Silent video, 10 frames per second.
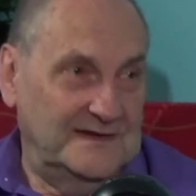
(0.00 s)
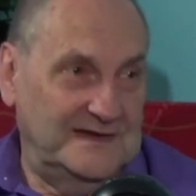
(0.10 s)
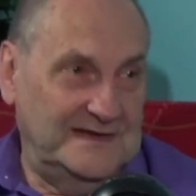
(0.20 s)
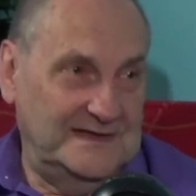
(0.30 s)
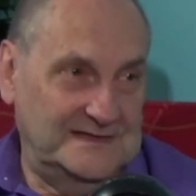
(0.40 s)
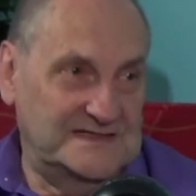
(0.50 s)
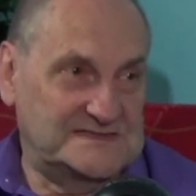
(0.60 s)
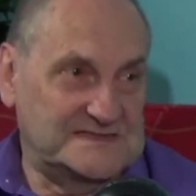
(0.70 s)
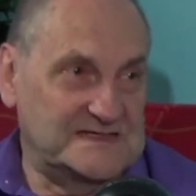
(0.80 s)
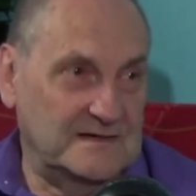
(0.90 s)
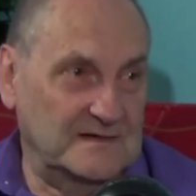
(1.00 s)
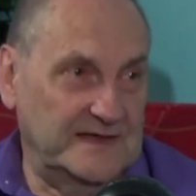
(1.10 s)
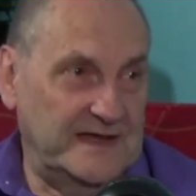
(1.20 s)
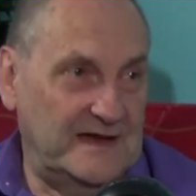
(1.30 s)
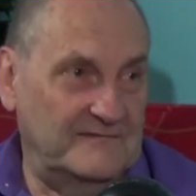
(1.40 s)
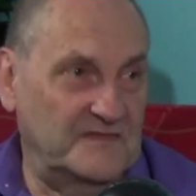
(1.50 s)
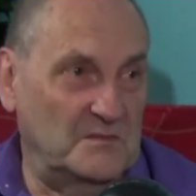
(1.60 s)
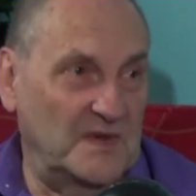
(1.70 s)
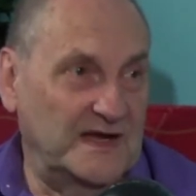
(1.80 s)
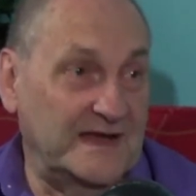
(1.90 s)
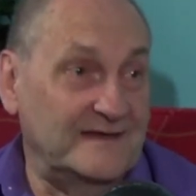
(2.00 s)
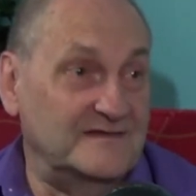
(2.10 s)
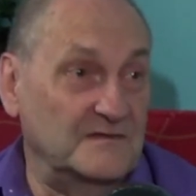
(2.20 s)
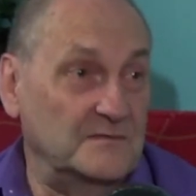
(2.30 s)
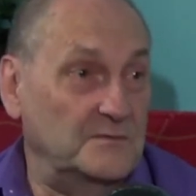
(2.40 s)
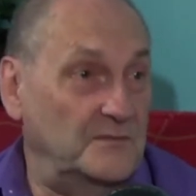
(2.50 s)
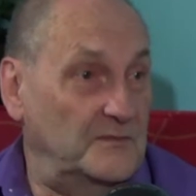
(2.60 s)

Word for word: he didn't necessarily have the money to